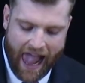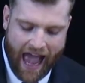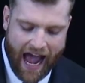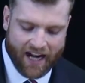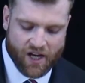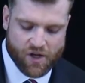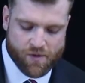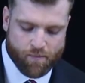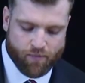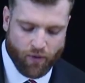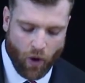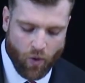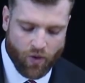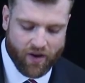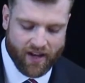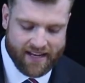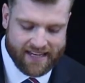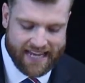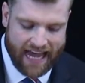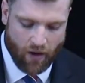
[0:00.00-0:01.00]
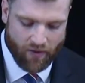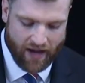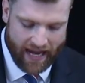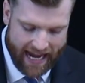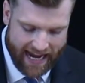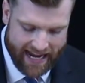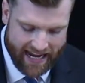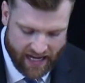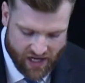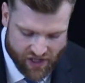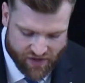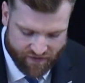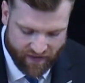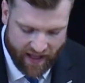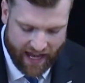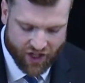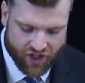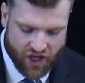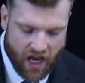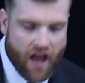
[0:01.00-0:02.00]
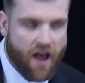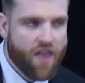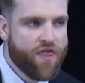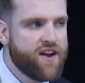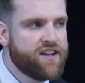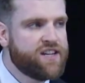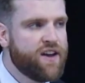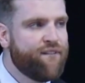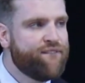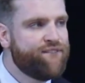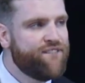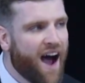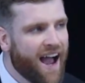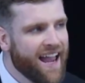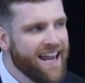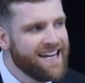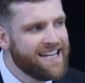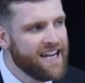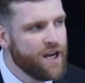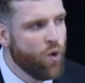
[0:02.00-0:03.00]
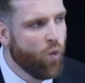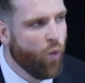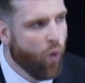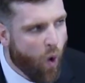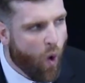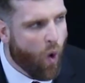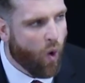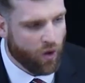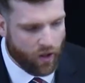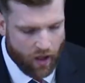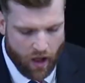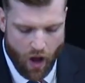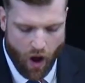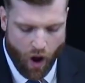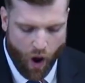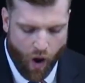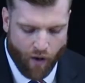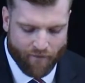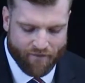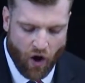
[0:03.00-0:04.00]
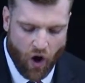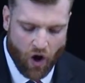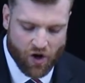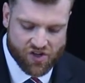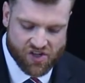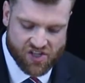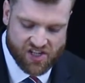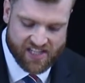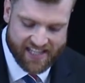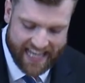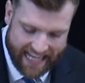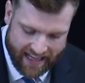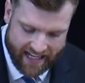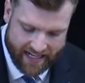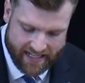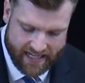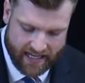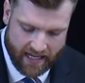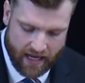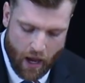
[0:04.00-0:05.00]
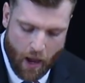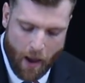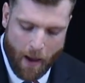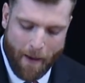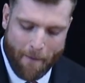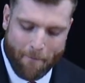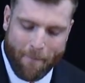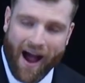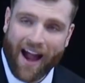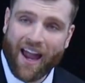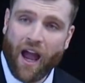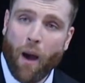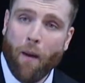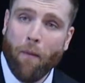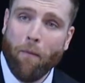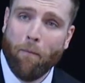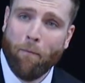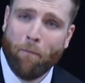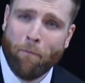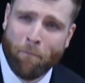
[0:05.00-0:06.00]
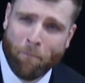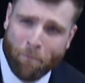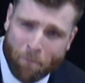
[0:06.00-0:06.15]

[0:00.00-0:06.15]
and has broken down in his flesh the dividing wall of hostility by ab-